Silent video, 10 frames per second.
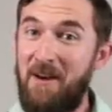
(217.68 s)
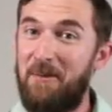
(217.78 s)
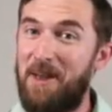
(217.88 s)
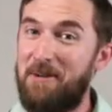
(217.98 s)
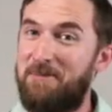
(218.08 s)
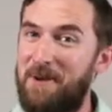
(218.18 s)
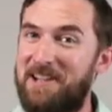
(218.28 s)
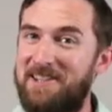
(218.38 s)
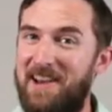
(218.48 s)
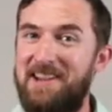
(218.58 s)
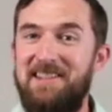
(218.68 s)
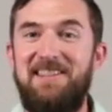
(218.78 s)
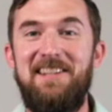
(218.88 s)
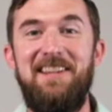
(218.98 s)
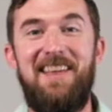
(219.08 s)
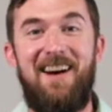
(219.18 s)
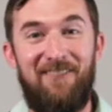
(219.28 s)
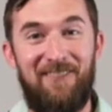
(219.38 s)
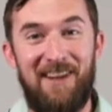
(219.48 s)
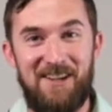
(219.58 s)
Well, that was pretty exciting seeing
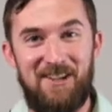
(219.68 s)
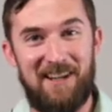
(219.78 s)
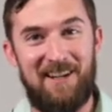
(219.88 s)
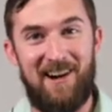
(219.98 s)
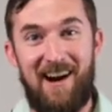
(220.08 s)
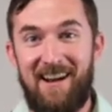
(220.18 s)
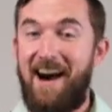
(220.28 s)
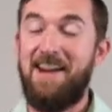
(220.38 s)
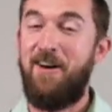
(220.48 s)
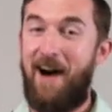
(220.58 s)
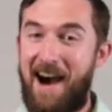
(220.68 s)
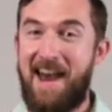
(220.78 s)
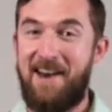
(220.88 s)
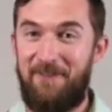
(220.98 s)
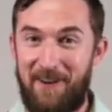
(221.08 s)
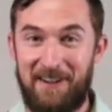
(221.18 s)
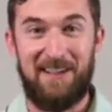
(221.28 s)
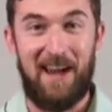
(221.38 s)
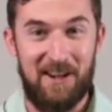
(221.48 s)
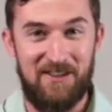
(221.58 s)
that fish get caught. I know I had fun
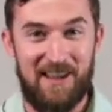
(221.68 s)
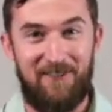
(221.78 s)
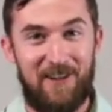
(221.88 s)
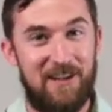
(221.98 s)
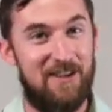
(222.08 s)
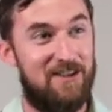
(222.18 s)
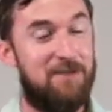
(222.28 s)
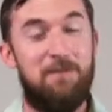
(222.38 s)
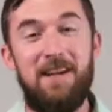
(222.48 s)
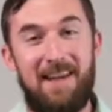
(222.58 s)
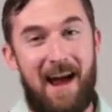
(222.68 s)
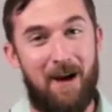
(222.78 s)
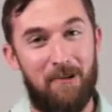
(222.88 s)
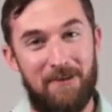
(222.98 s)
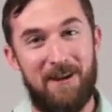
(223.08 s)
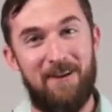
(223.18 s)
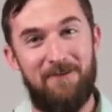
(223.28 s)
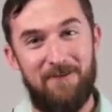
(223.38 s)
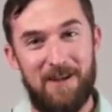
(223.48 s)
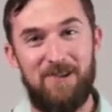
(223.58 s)
catching that fish and just being out there
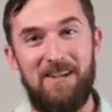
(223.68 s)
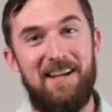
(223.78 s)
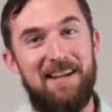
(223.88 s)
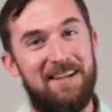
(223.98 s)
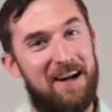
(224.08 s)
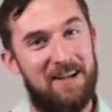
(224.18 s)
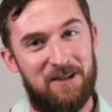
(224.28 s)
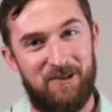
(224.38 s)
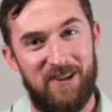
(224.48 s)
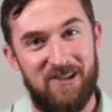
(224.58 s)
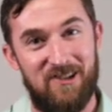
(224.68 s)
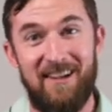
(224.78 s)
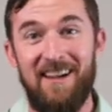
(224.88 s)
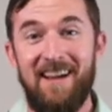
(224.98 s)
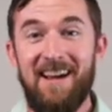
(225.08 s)
fishing in God's creation.